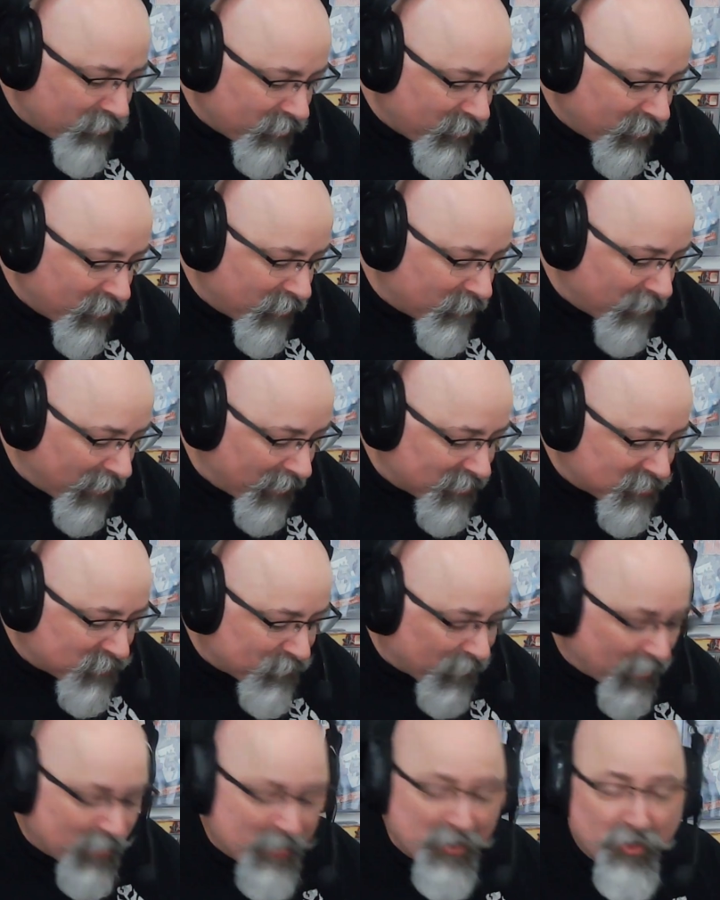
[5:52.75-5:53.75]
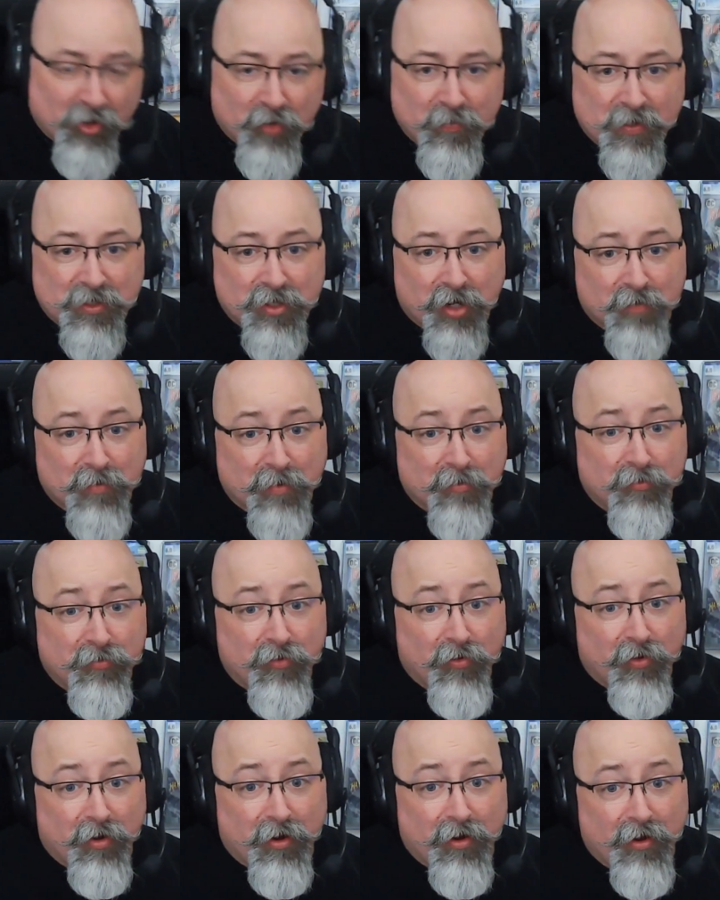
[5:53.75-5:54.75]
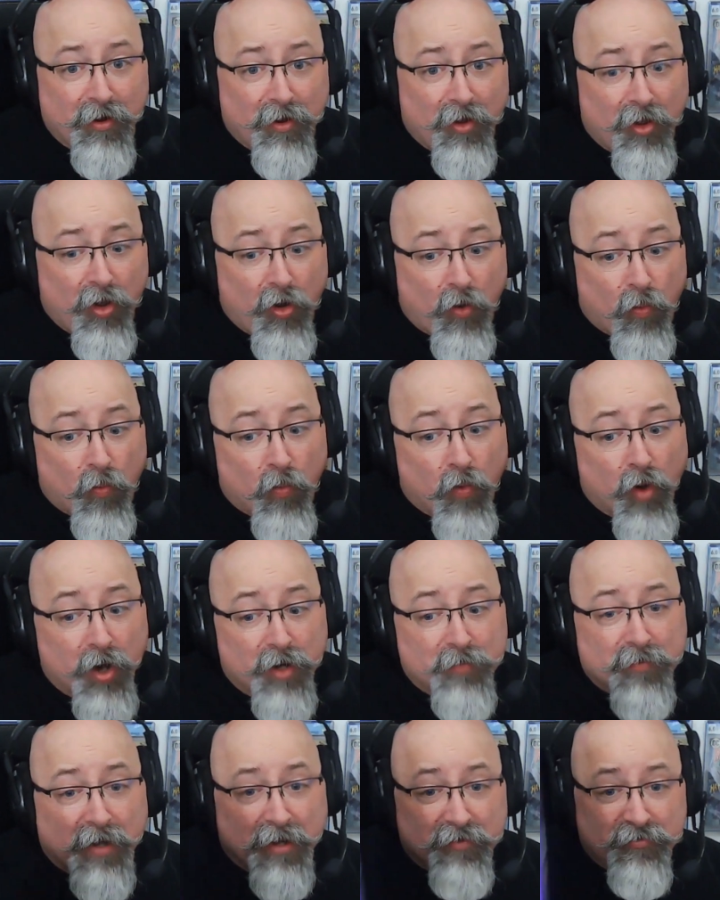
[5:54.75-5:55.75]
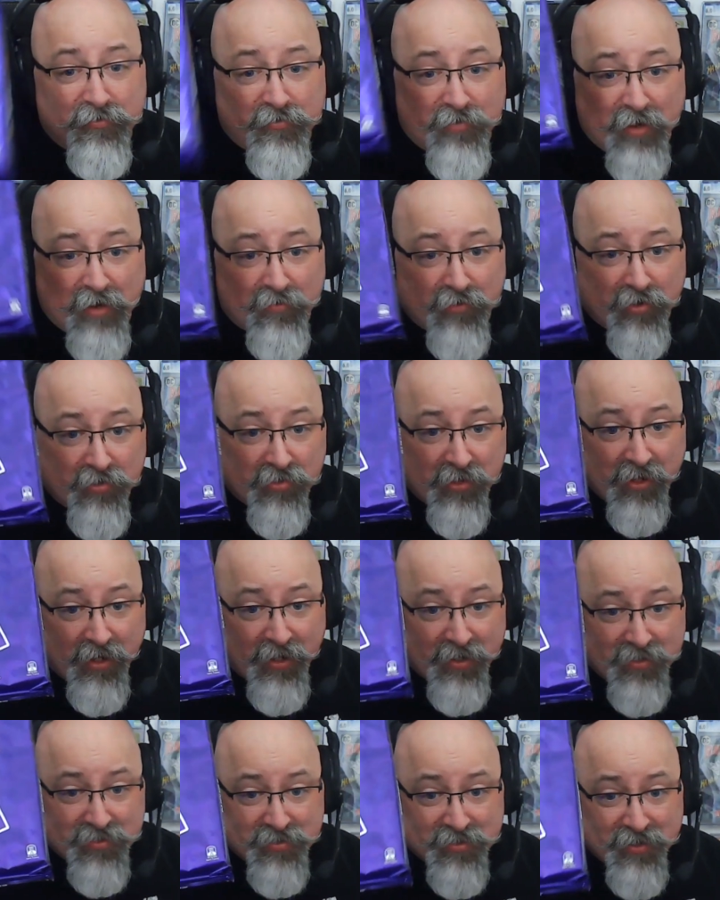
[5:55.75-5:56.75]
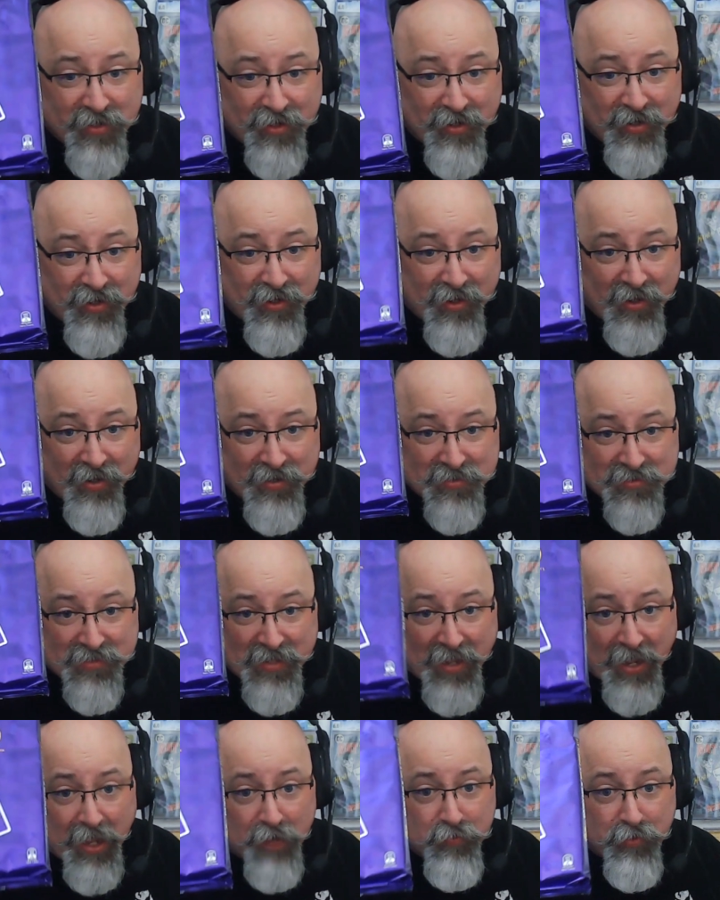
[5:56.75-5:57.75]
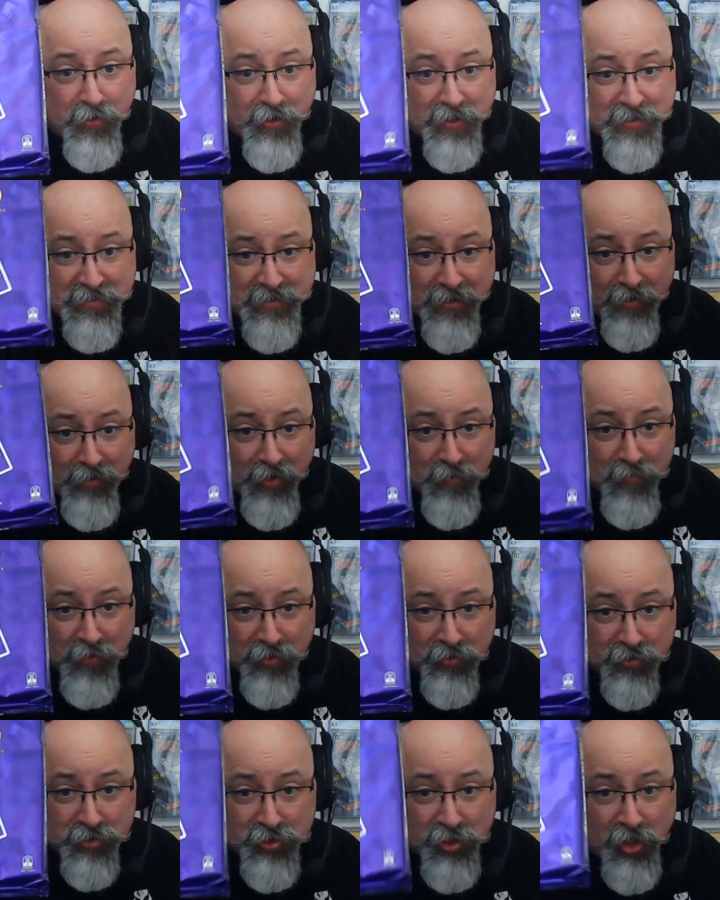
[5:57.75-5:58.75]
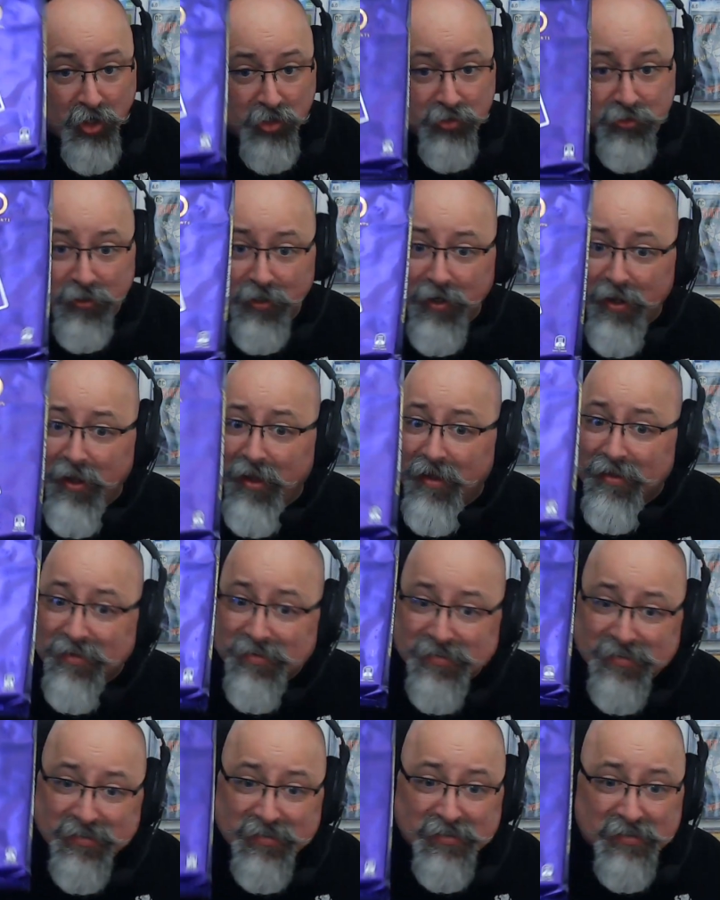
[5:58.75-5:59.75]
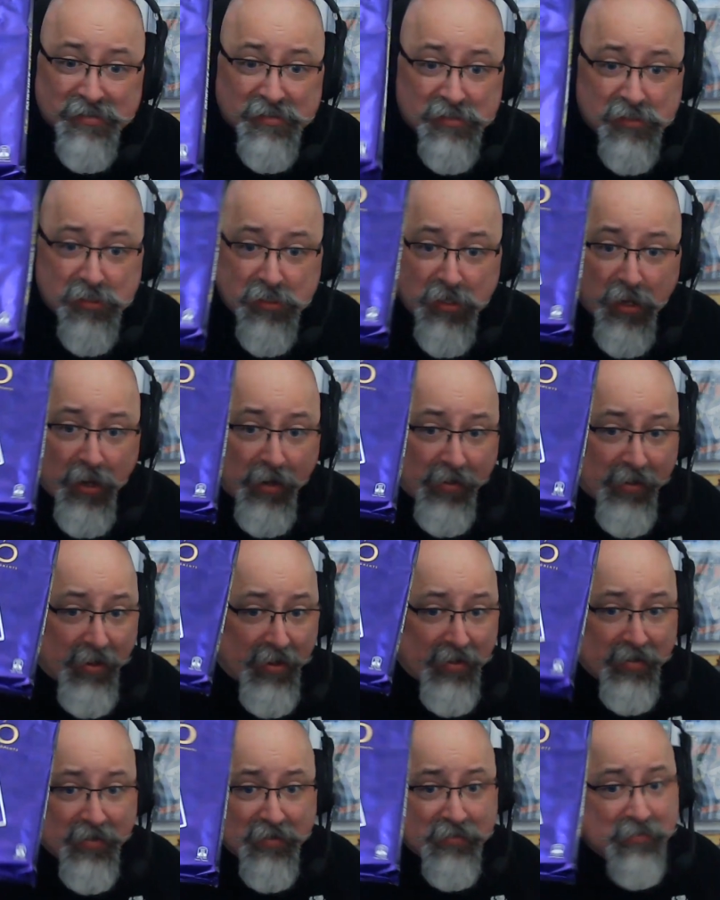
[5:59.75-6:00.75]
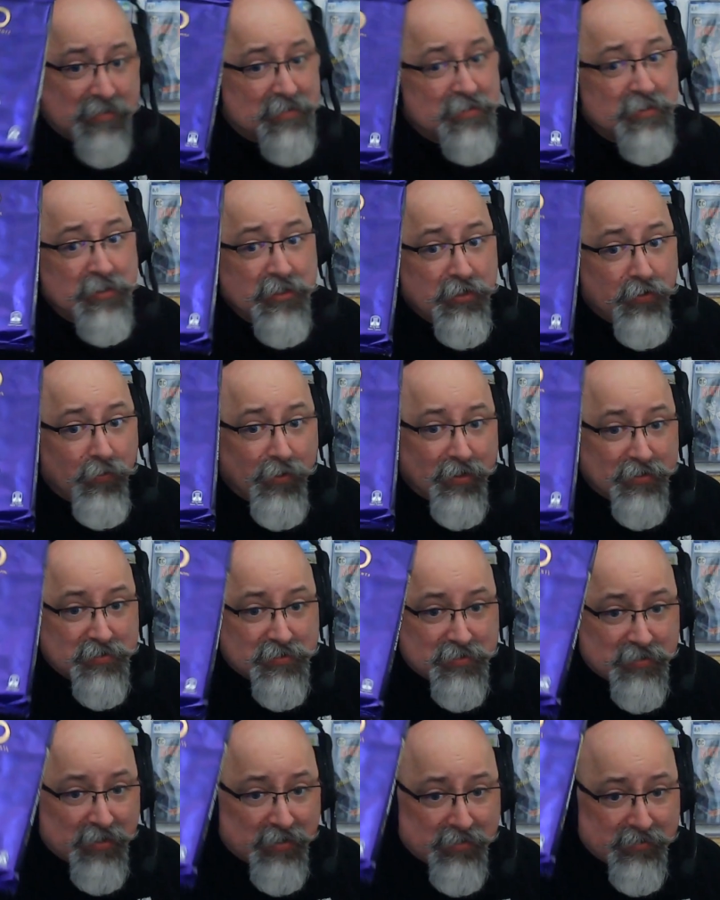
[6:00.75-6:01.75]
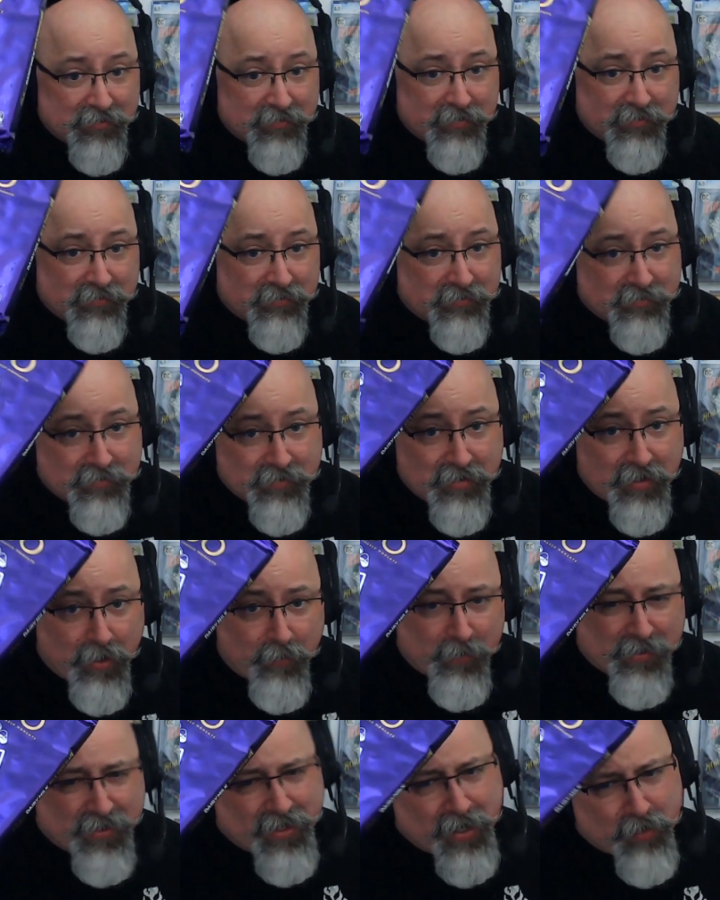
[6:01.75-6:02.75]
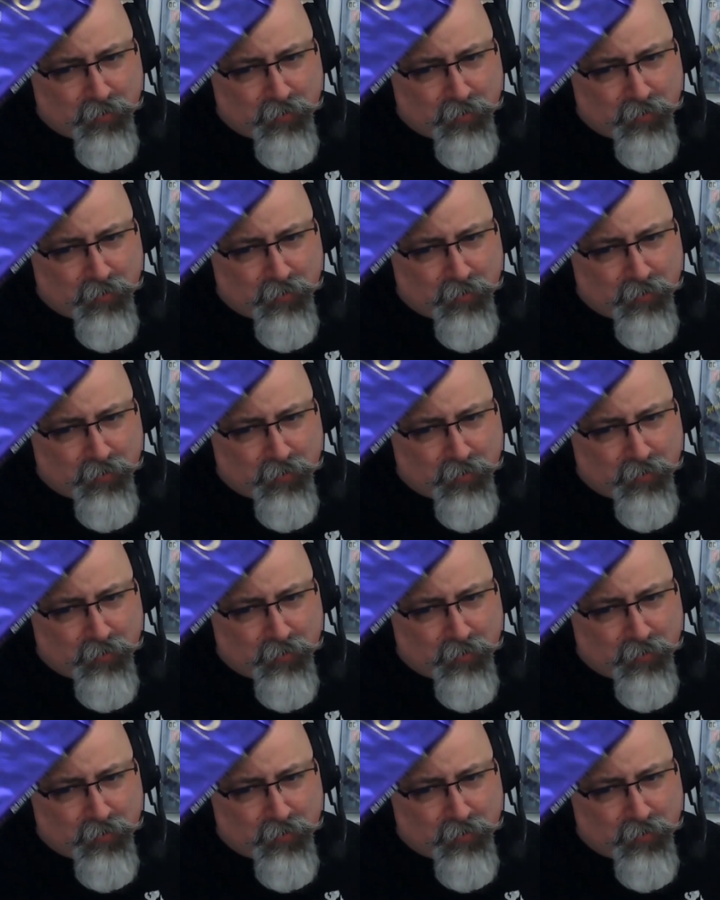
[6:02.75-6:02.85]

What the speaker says: my head Spidey heard me talk about before. One of my favorite things is Cadbury Dairy Milk Chocolate. This is, I can't get this in the U.S. Not, I mean, Cadbury